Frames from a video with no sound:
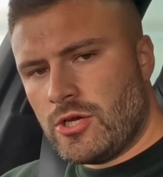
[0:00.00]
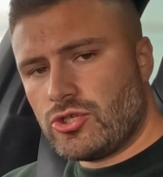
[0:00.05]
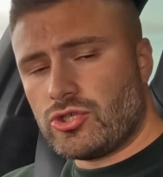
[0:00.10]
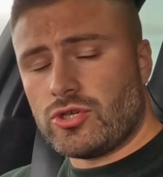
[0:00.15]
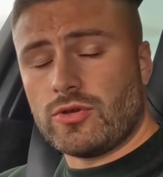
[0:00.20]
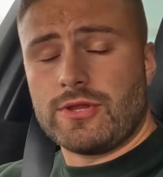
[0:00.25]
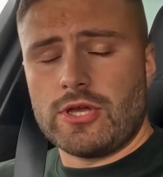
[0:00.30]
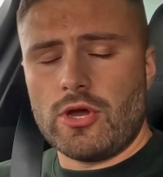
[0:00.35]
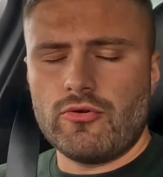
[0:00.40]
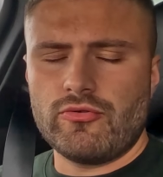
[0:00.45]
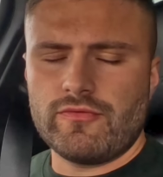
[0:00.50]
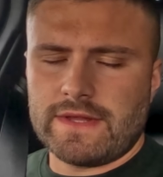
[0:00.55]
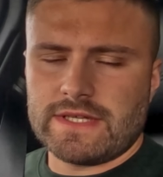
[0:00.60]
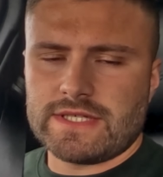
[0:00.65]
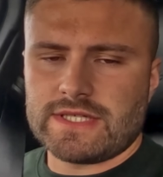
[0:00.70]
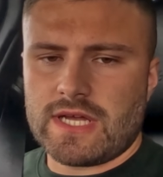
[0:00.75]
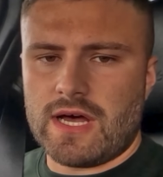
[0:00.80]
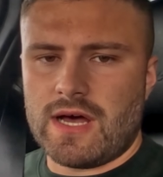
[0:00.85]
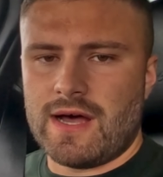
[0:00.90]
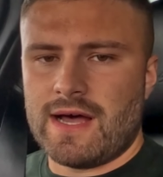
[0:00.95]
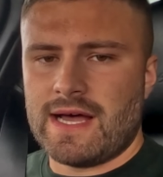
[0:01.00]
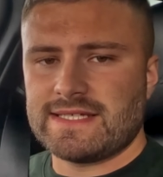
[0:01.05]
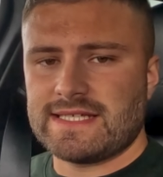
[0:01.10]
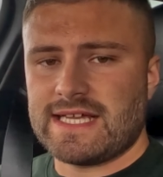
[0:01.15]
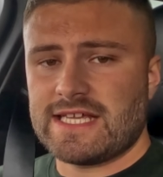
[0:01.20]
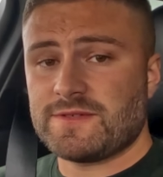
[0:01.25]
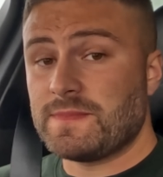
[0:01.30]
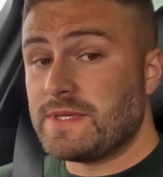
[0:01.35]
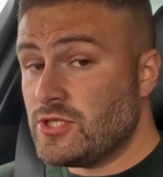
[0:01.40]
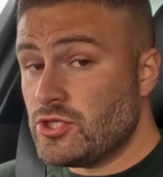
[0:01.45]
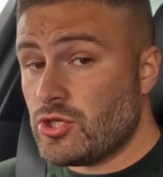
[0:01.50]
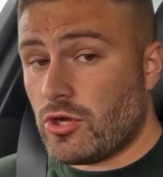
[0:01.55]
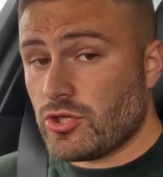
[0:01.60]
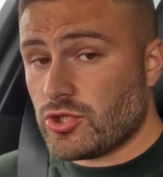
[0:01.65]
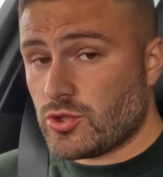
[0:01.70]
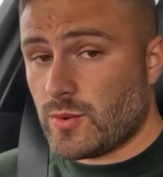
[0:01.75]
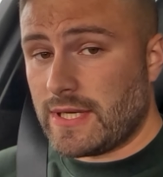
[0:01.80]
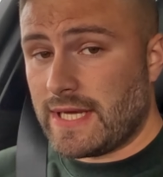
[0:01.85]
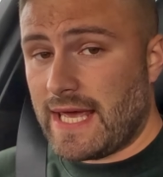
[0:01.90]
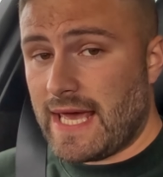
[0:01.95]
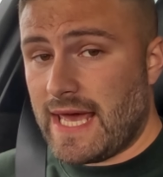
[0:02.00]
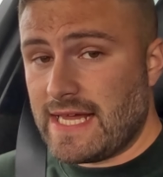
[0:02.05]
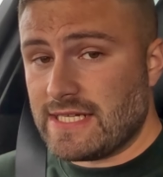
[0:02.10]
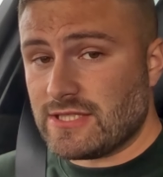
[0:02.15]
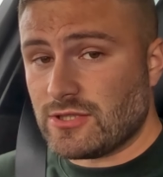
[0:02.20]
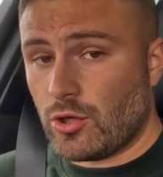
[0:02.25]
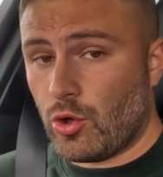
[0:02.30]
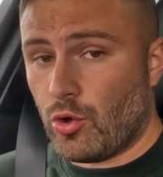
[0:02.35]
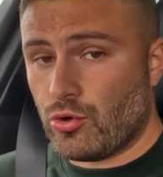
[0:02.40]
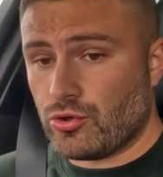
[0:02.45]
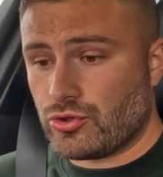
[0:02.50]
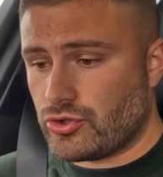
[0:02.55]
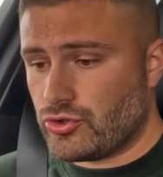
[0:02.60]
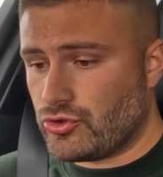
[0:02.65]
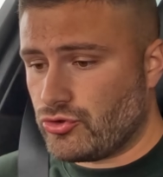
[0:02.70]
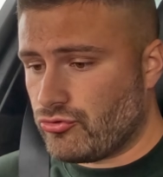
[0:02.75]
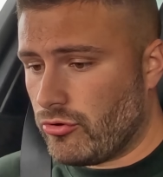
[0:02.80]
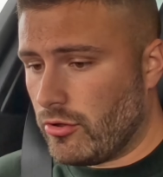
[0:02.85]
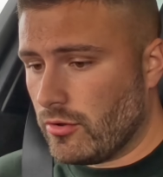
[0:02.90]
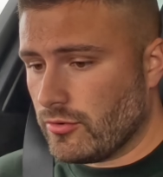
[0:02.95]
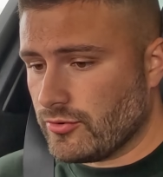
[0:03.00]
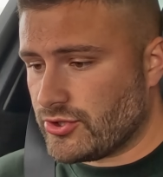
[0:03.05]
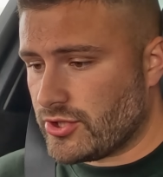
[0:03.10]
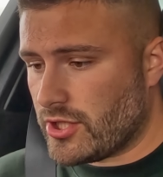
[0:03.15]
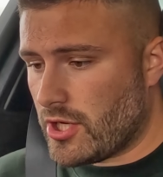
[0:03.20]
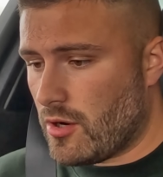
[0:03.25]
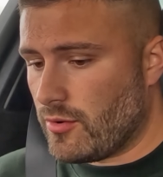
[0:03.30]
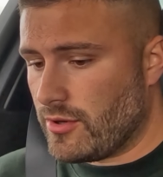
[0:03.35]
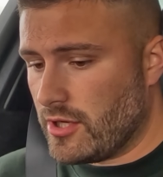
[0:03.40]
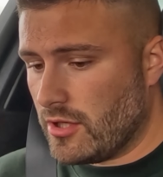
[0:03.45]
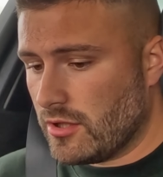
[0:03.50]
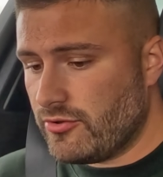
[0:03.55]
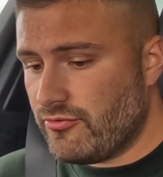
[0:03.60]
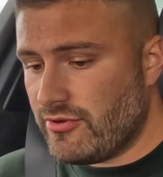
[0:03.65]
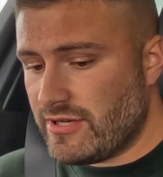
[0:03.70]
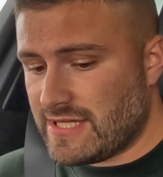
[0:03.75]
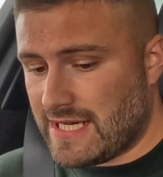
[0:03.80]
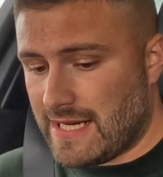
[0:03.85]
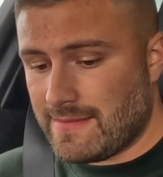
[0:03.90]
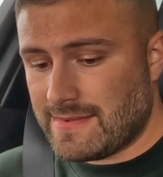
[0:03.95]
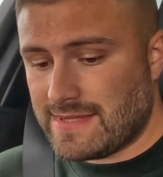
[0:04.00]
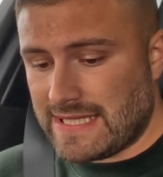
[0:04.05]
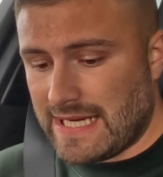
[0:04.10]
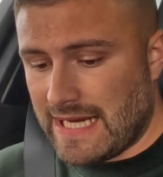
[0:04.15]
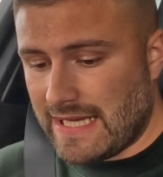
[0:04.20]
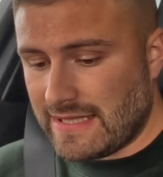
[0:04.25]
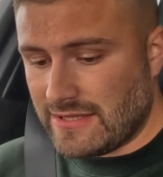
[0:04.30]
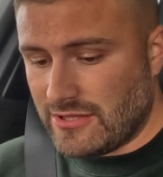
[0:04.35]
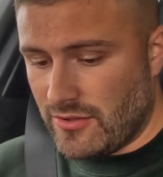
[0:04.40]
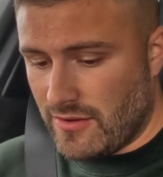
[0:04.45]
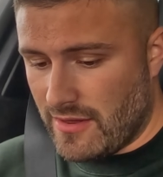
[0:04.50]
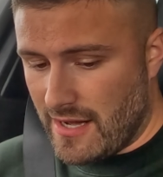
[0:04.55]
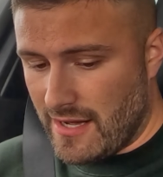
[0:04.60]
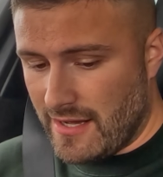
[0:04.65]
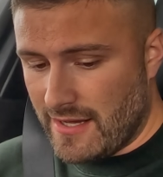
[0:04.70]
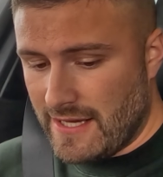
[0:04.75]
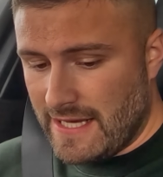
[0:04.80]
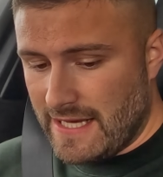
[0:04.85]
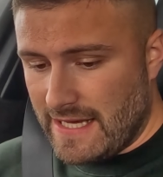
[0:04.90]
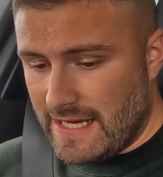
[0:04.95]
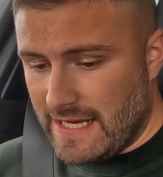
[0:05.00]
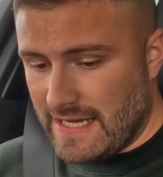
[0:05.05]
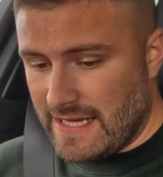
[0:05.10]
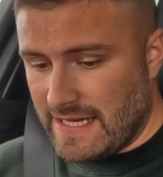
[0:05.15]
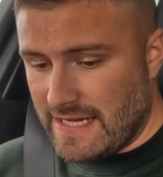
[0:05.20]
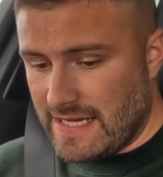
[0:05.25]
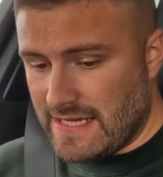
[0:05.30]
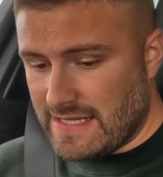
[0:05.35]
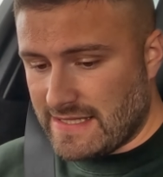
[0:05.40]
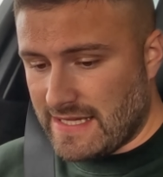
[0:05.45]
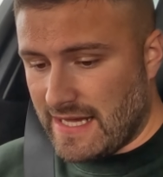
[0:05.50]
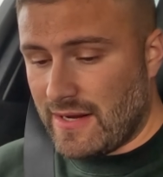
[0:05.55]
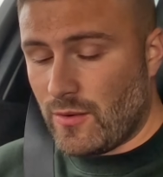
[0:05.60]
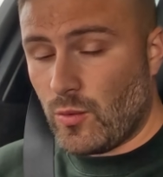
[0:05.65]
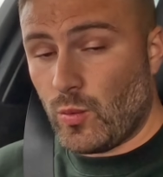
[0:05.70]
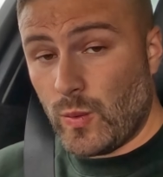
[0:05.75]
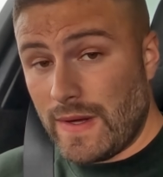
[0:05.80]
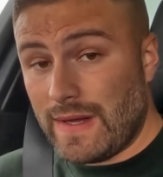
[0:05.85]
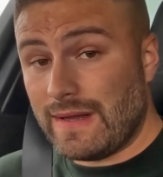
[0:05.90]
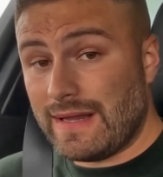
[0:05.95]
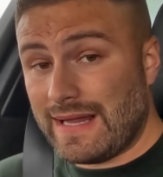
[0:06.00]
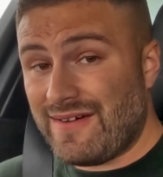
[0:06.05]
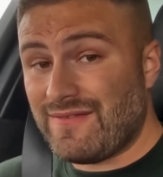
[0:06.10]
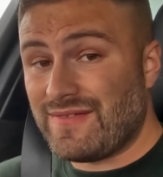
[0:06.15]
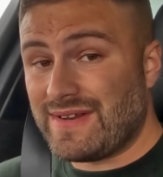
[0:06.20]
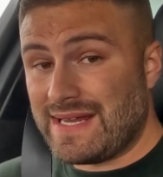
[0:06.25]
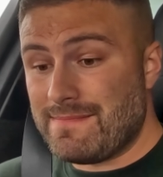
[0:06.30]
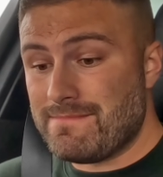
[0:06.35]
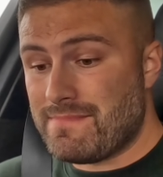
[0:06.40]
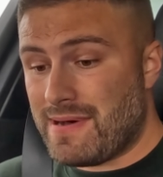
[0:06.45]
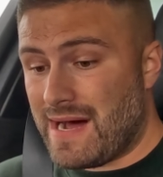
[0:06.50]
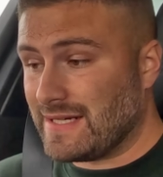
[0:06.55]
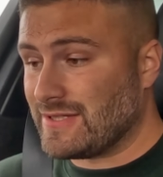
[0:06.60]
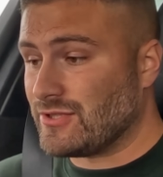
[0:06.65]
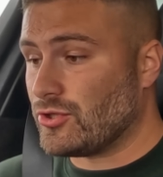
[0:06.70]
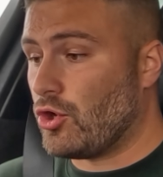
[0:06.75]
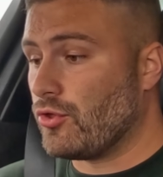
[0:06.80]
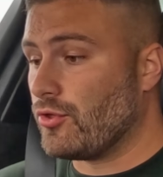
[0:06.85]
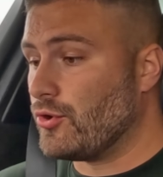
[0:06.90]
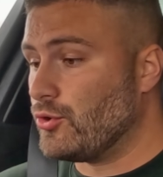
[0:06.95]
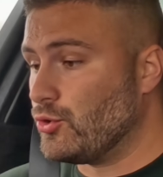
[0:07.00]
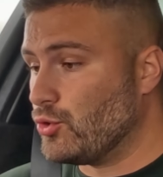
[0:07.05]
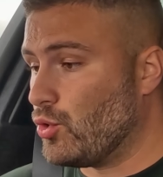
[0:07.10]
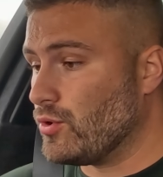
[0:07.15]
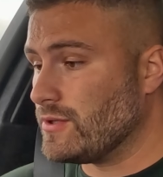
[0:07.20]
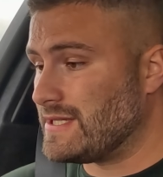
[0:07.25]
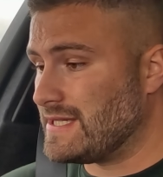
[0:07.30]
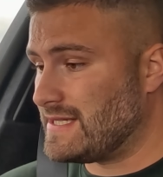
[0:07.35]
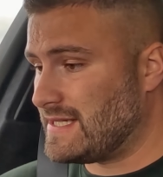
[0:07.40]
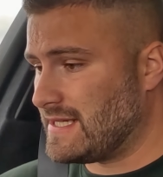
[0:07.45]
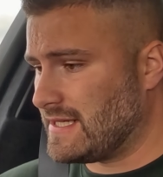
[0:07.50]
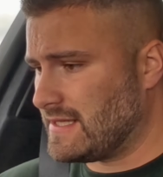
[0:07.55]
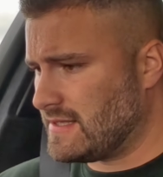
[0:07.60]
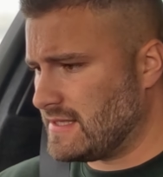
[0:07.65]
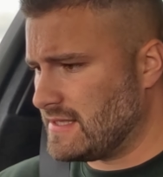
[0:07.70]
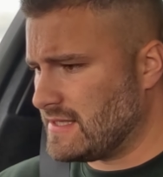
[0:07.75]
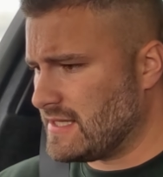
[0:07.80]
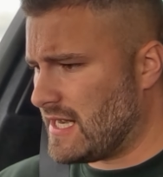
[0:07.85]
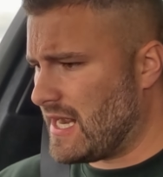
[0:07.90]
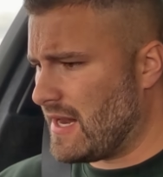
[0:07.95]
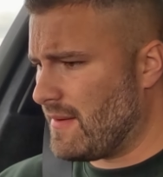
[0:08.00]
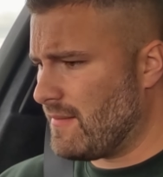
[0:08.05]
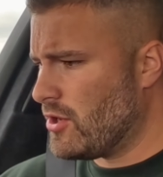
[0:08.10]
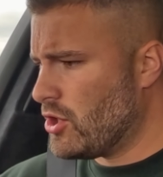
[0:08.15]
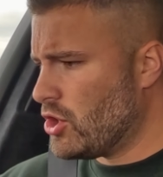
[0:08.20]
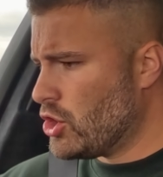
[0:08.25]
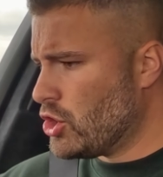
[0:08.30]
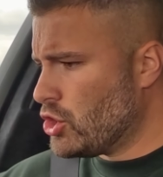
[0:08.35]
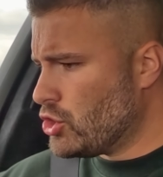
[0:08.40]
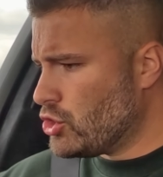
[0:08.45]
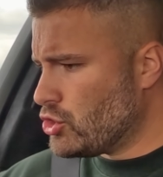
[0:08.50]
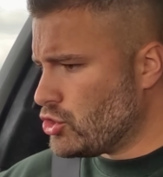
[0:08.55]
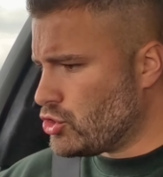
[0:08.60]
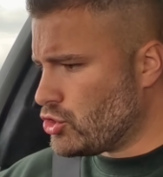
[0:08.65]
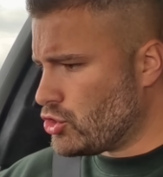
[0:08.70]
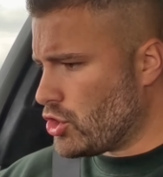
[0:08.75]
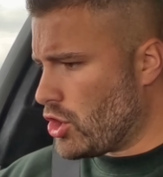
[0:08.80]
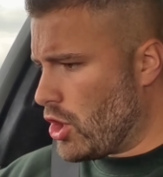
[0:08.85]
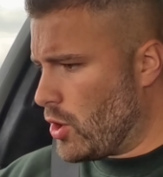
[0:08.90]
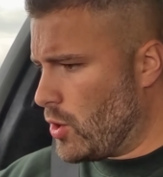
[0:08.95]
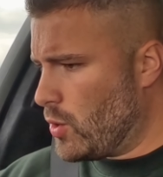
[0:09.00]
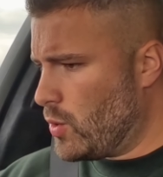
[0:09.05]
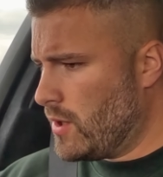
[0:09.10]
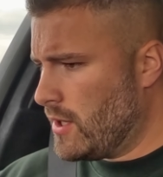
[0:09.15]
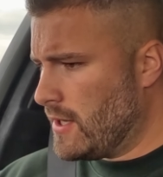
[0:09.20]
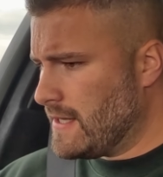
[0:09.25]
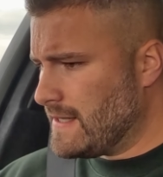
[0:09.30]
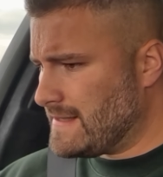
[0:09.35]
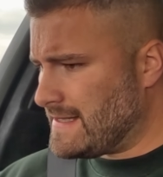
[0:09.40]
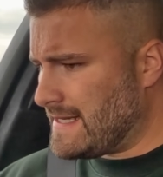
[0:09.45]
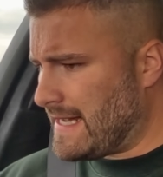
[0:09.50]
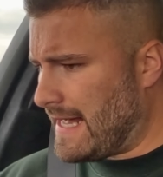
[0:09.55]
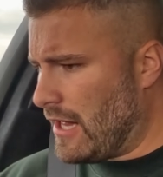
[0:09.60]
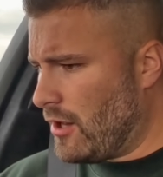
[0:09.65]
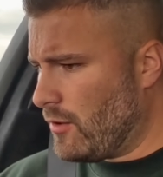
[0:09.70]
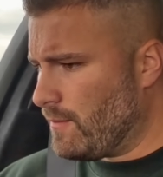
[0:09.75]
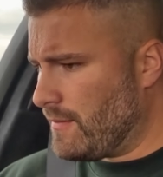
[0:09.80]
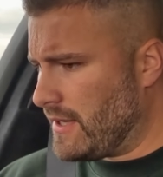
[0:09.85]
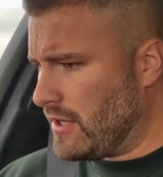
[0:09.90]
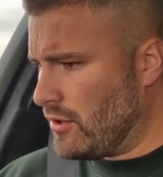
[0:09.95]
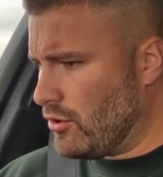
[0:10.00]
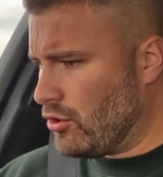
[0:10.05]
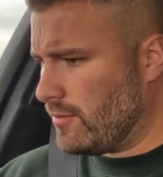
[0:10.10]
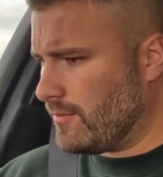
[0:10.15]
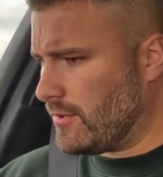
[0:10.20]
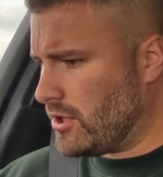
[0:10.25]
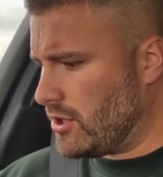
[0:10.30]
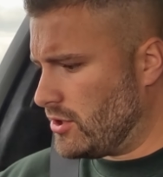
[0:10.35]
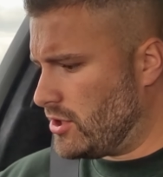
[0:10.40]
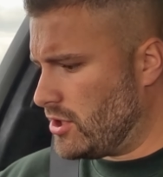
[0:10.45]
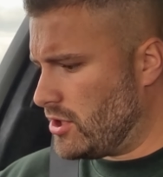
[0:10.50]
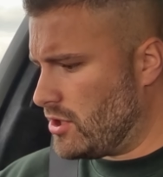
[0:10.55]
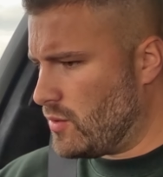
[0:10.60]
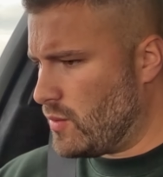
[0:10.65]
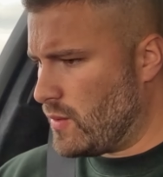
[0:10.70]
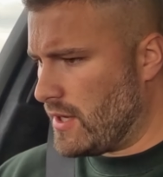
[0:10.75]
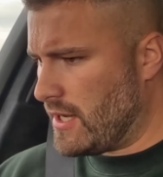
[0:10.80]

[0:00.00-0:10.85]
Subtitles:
So the owner of this car has asked me not to engage launch control. So the only reason I'm telling you that is that it will have an impact on the 0 to 60 time. So to help me, all I'm going to do